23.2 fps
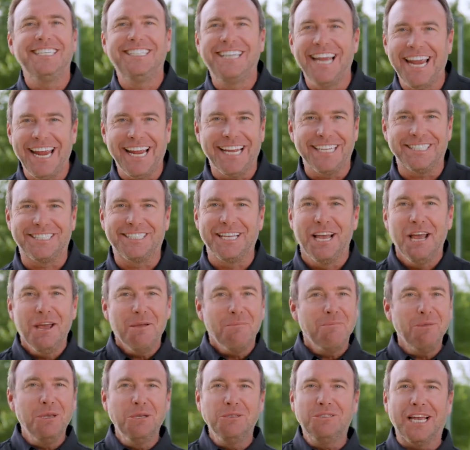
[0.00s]
dance,
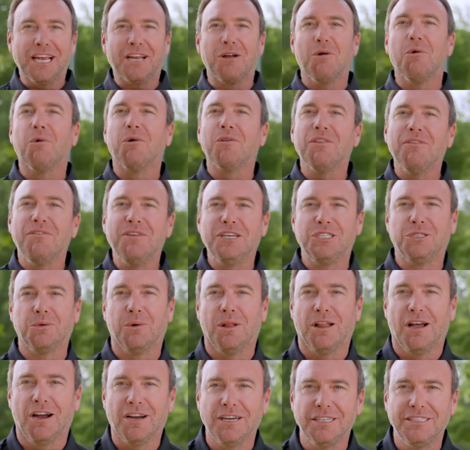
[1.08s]
music, or the visual
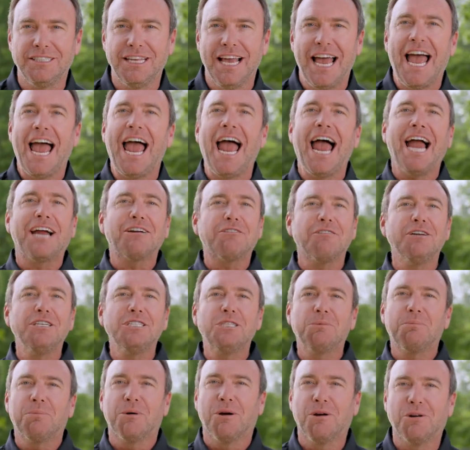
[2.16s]
arts,
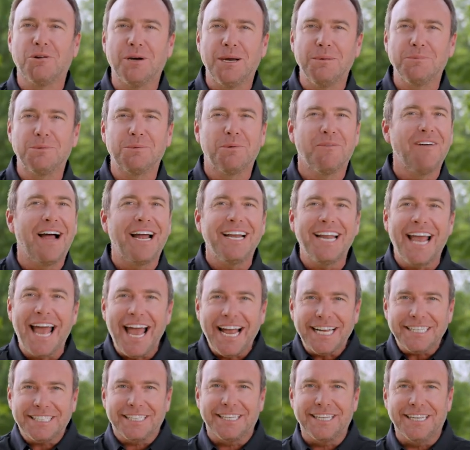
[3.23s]
Akron's programs provide
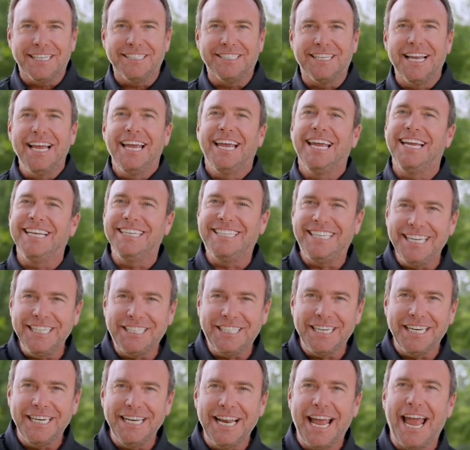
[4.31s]
excellence in
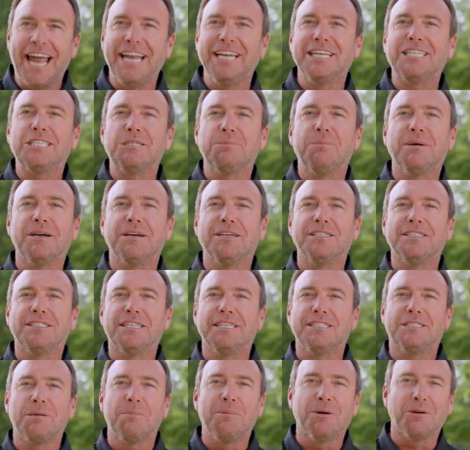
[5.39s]
teaching and
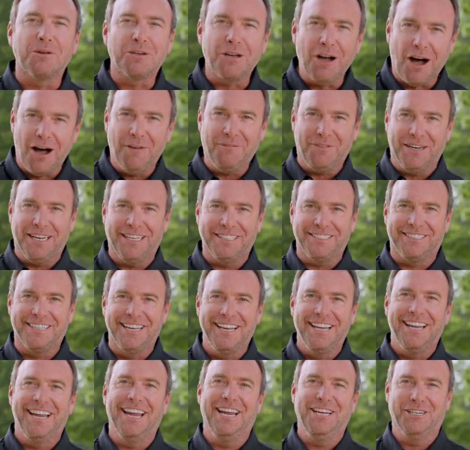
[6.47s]
experiences to build confidence
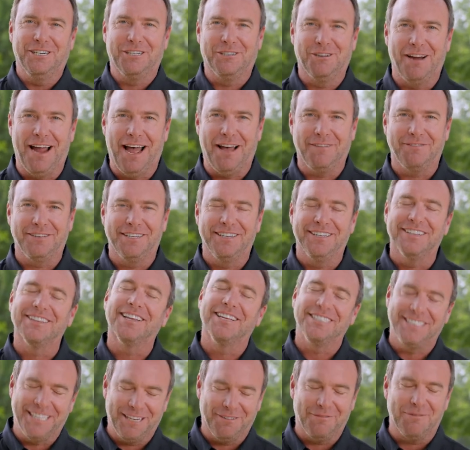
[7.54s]
in your craft.
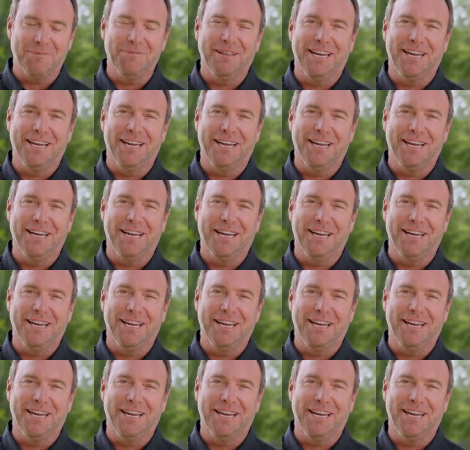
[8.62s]
Let's hear from